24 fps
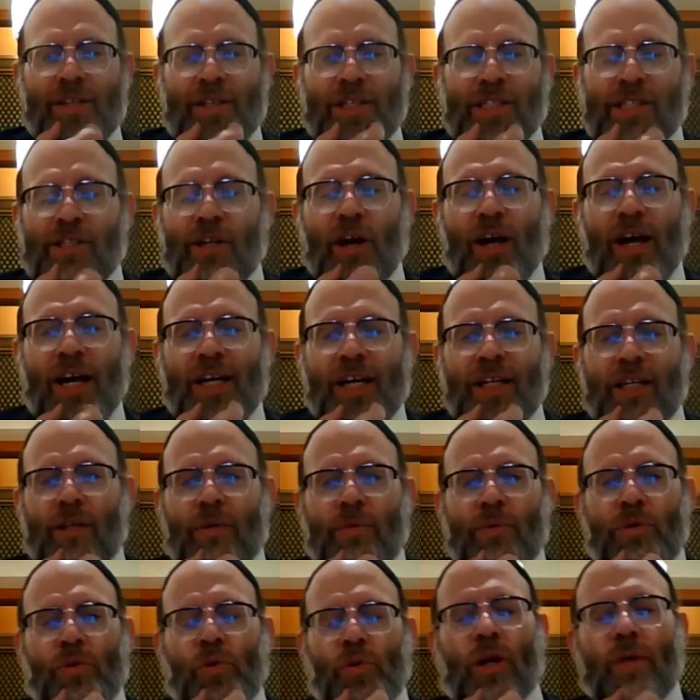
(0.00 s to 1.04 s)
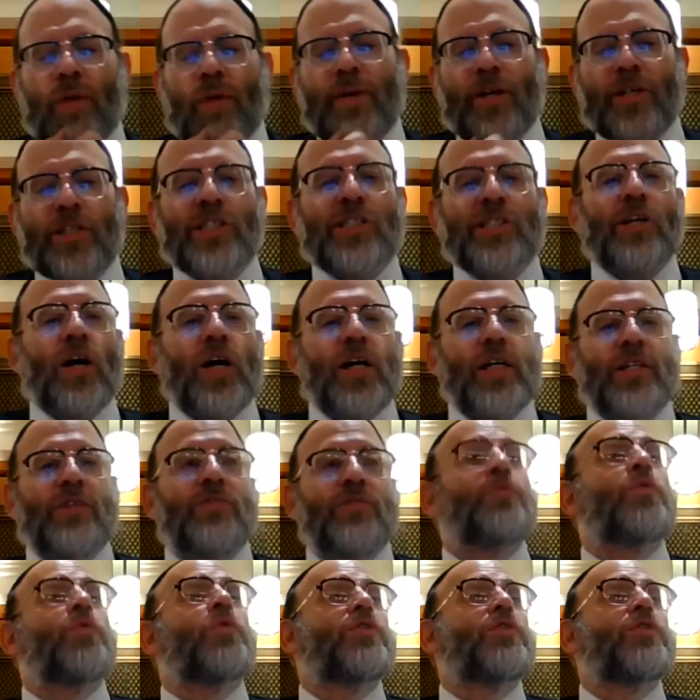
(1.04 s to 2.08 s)
The size, we talk about size
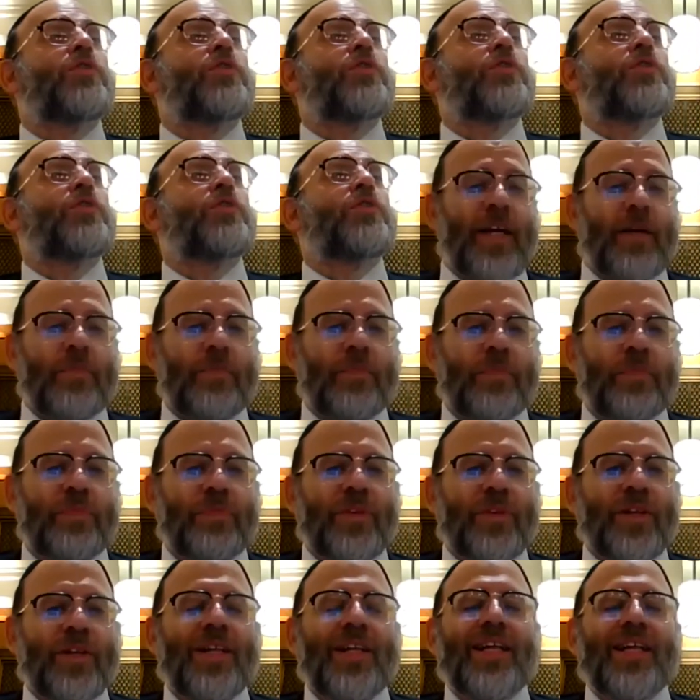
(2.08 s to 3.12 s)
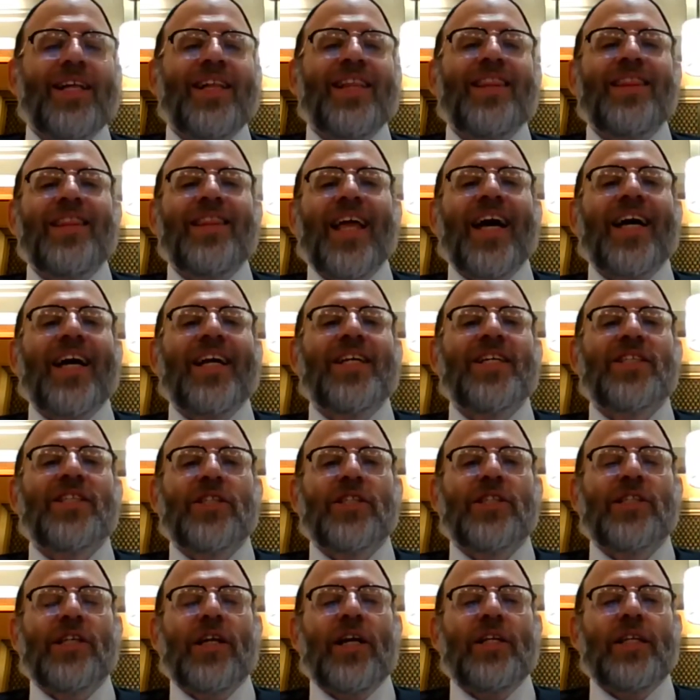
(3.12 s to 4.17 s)
4 tfachim. That
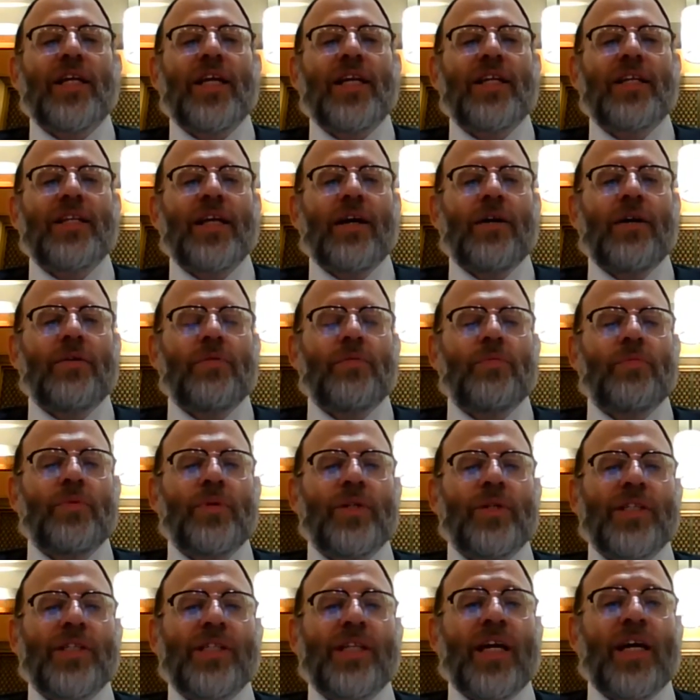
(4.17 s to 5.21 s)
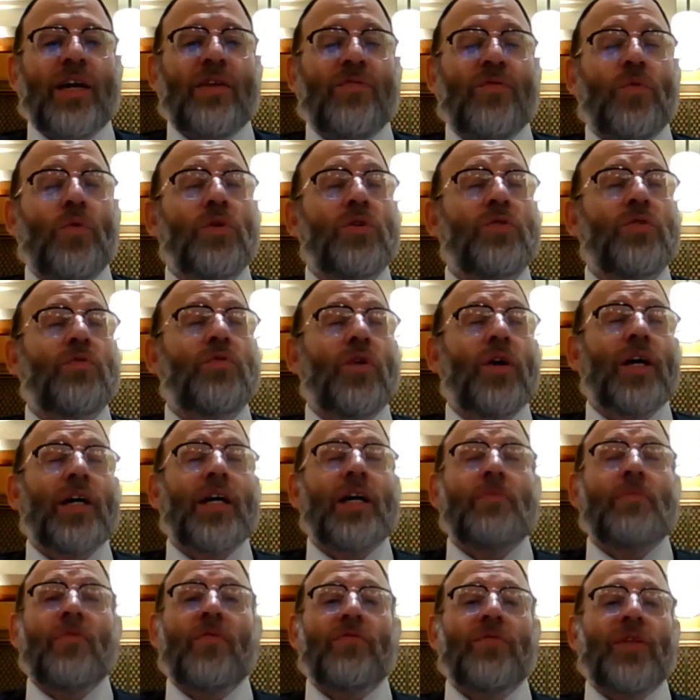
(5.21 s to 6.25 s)
is that we say a 4
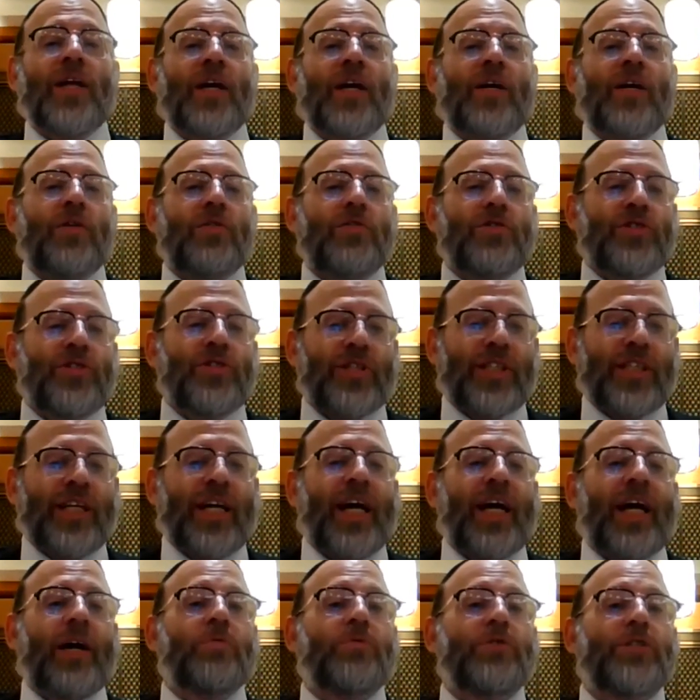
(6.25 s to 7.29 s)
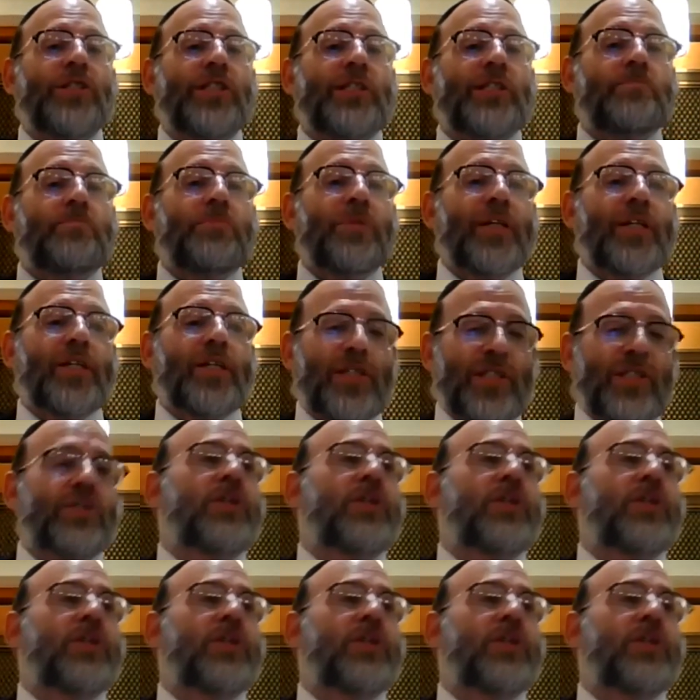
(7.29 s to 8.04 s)
tfachim of not kosher schach will split a